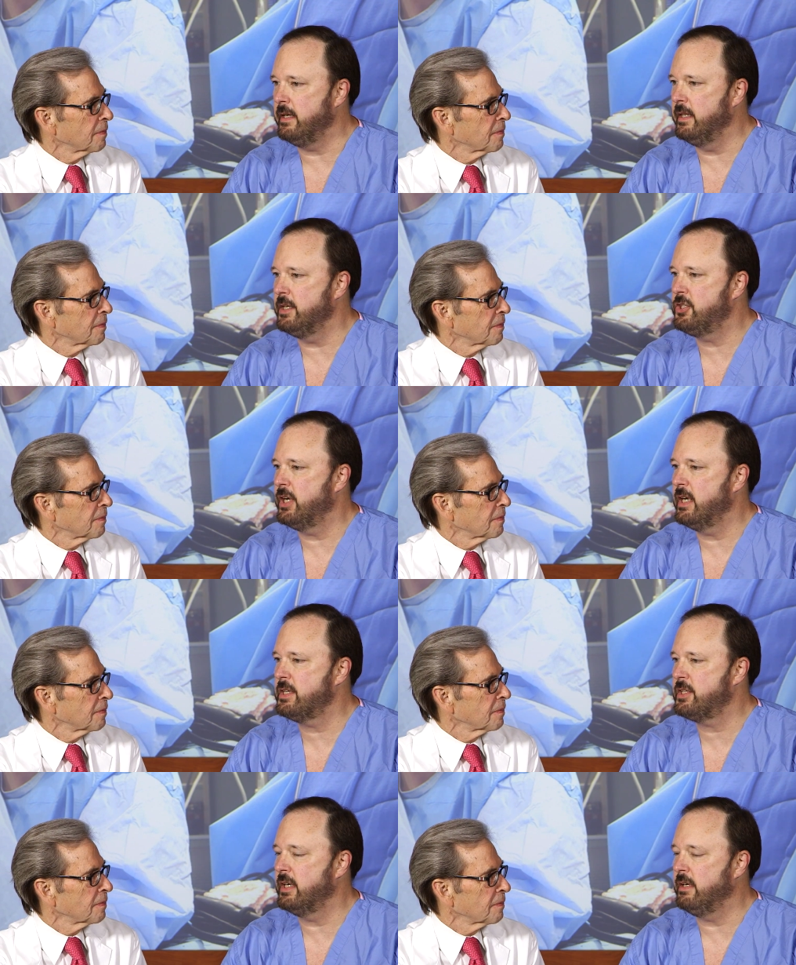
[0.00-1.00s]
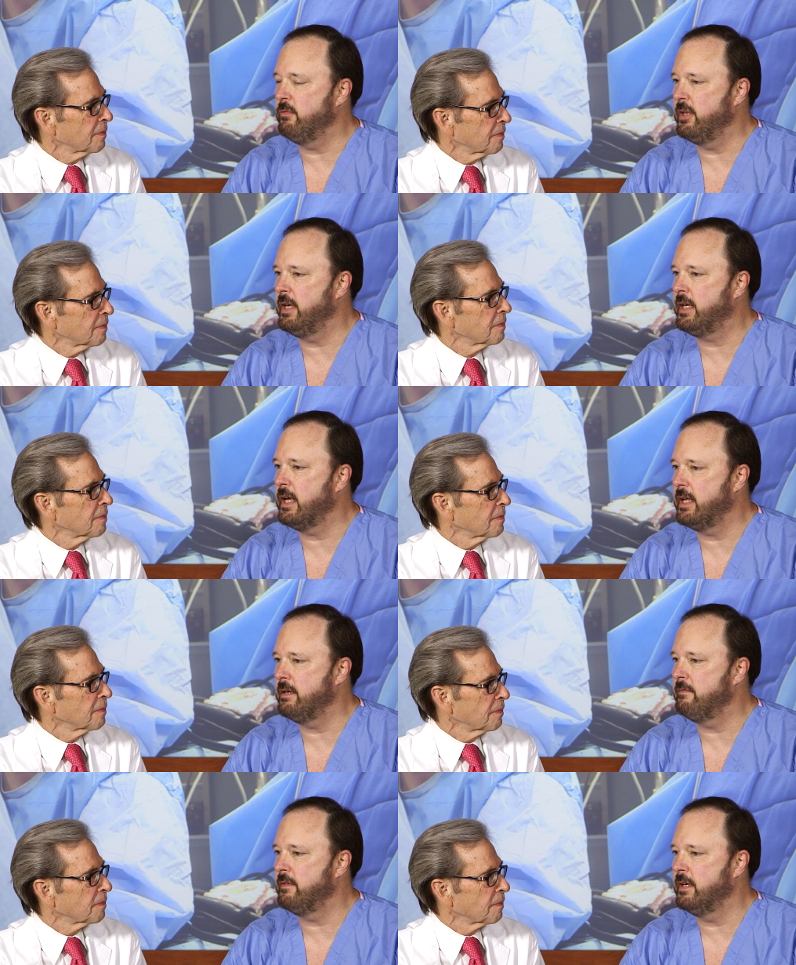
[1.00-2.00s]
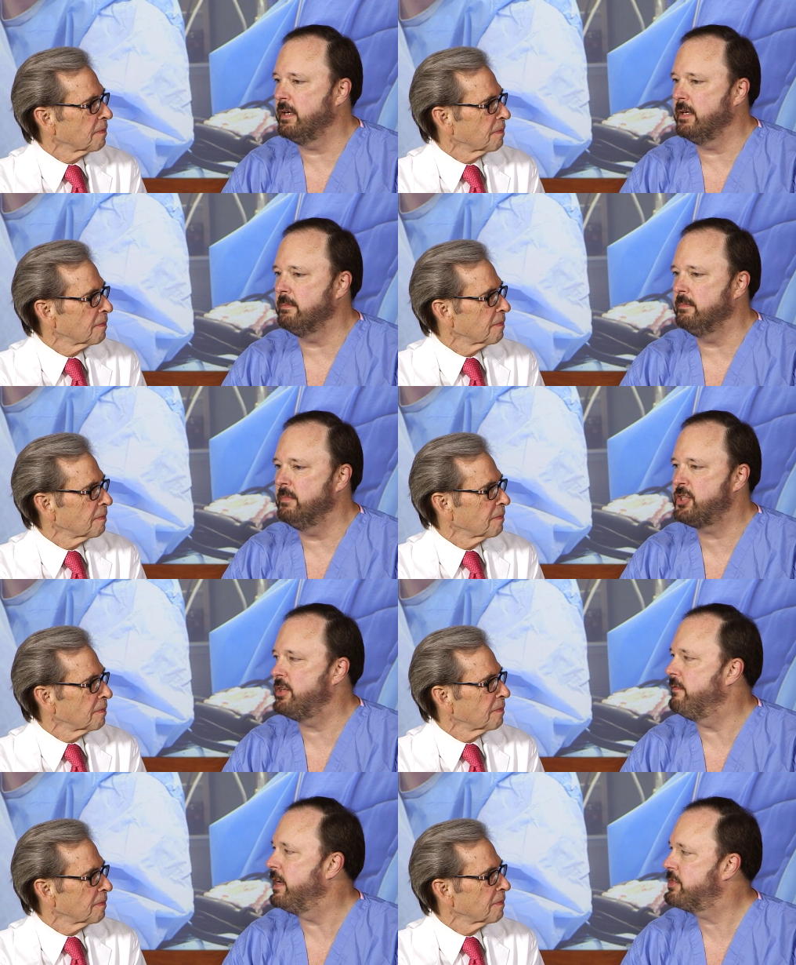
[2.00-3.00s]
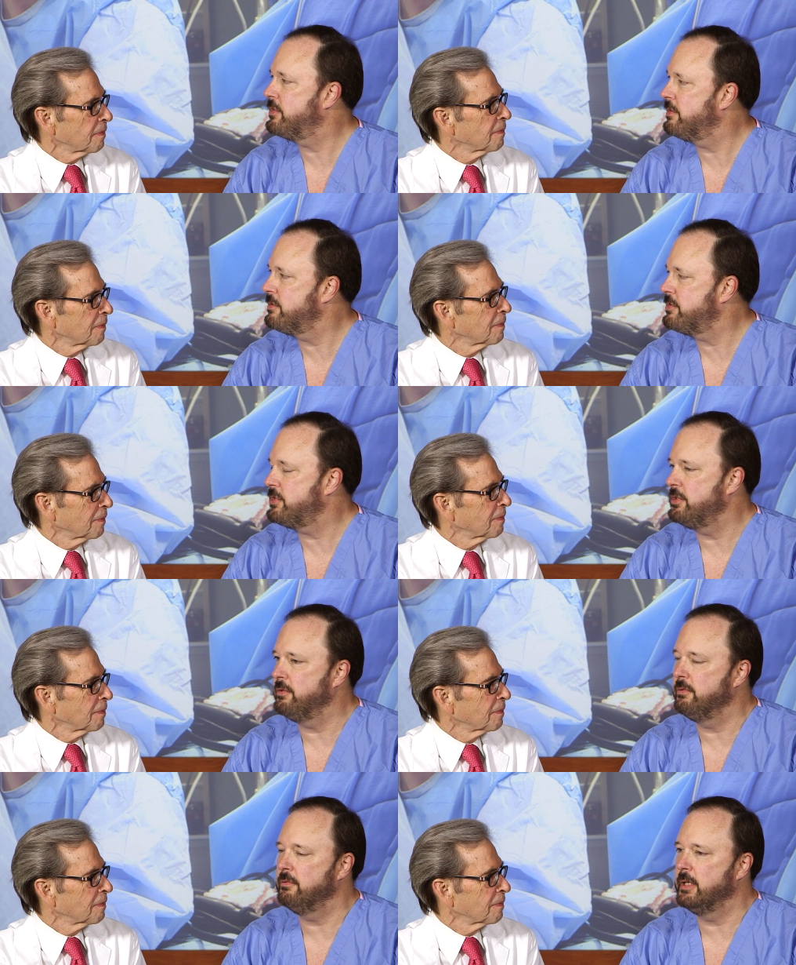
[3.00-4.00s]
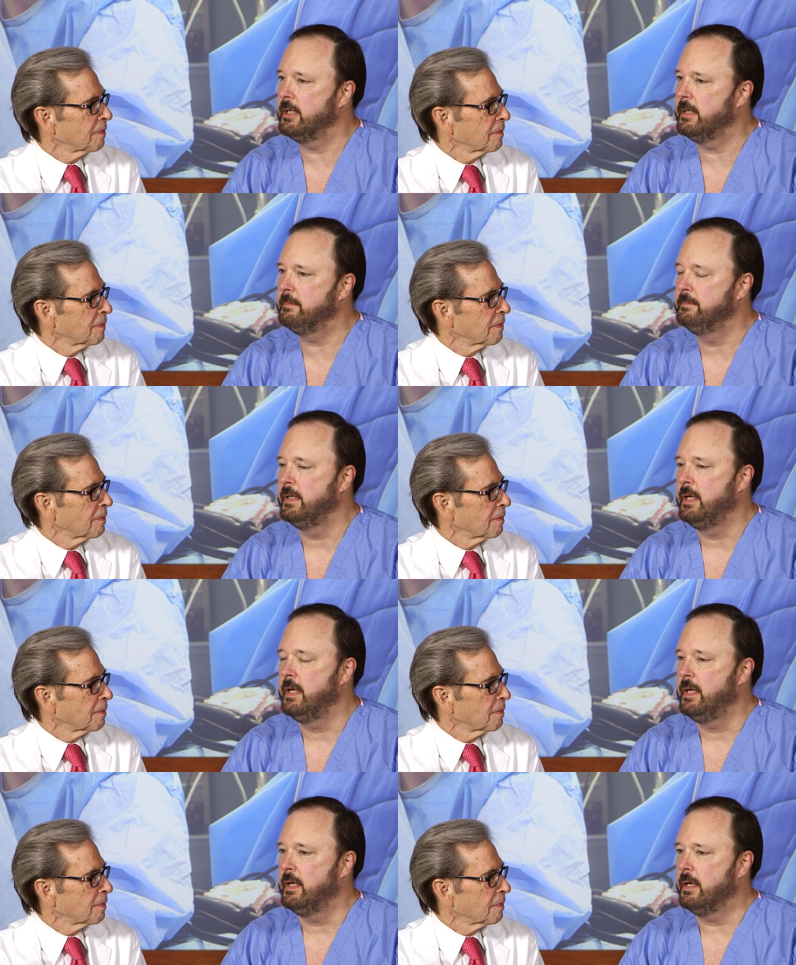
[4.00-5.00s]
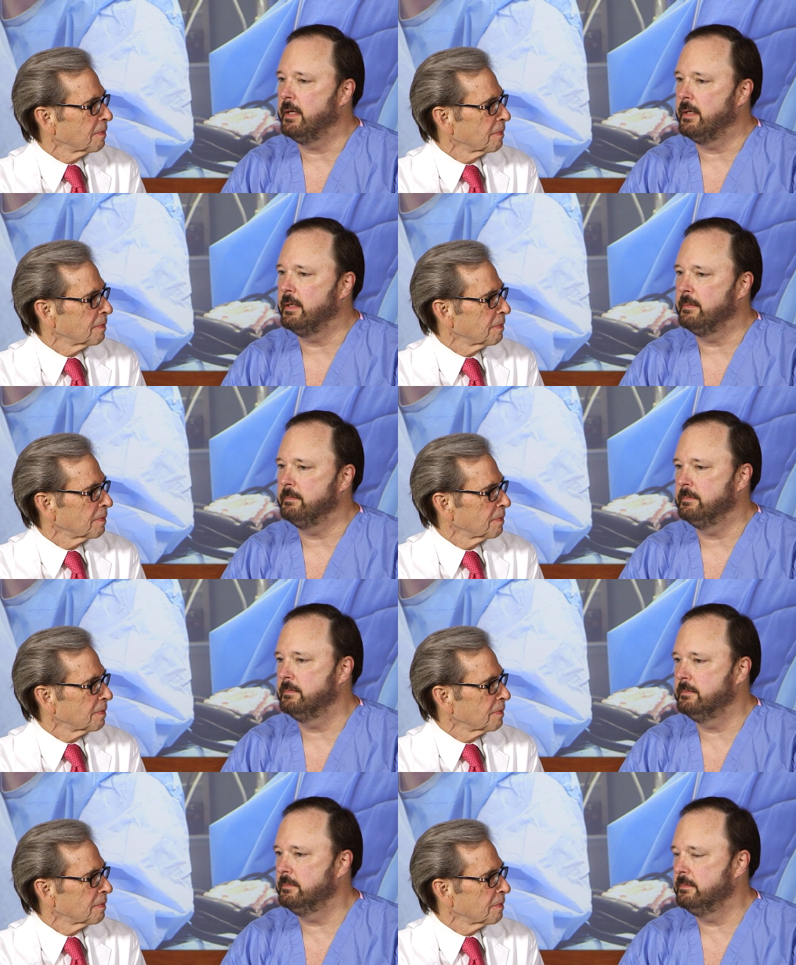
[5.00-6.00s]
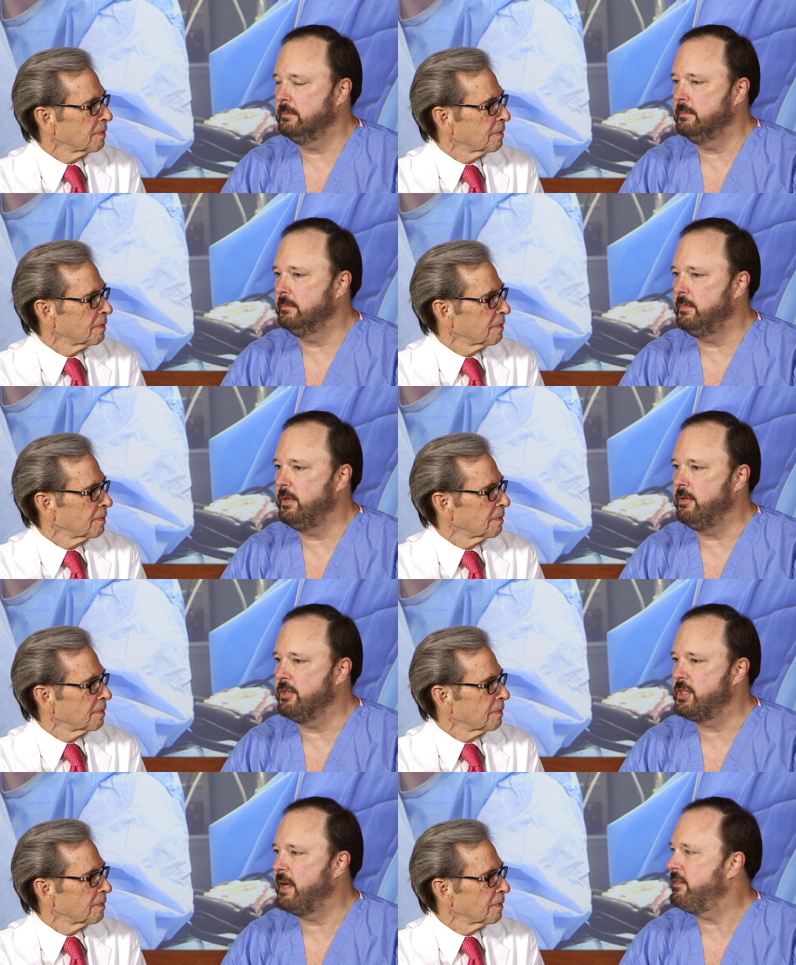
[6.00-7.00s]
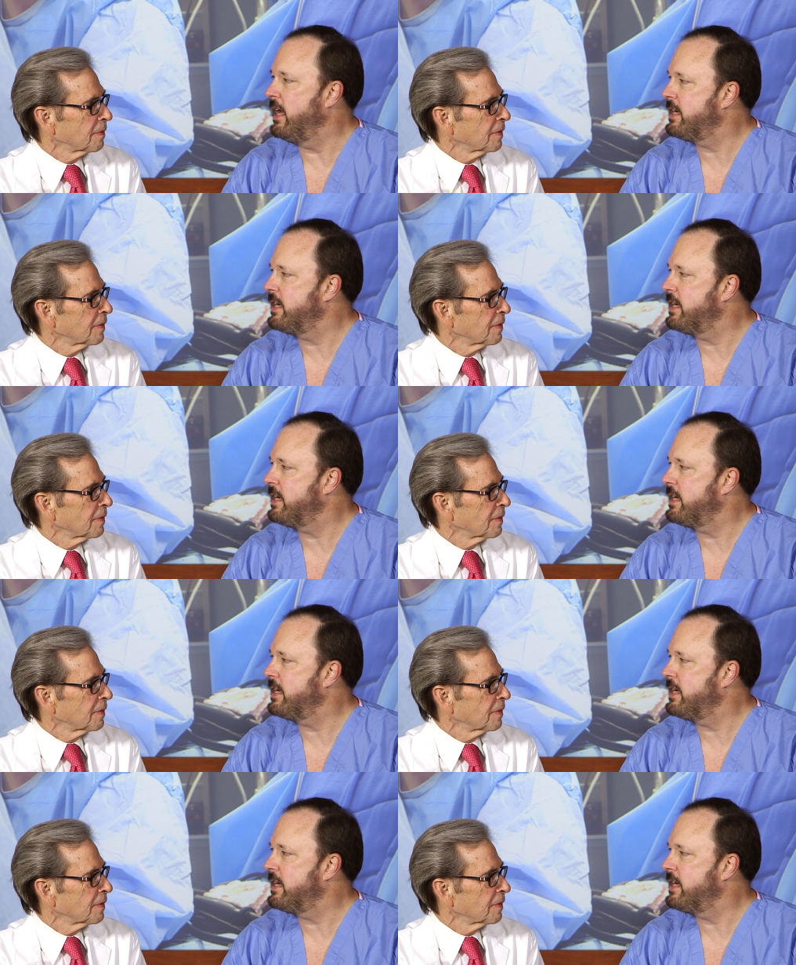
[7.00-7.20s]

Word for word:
Speaker 1: in the chest any, with any kind of uh, misadventures, you uh, um, you just have to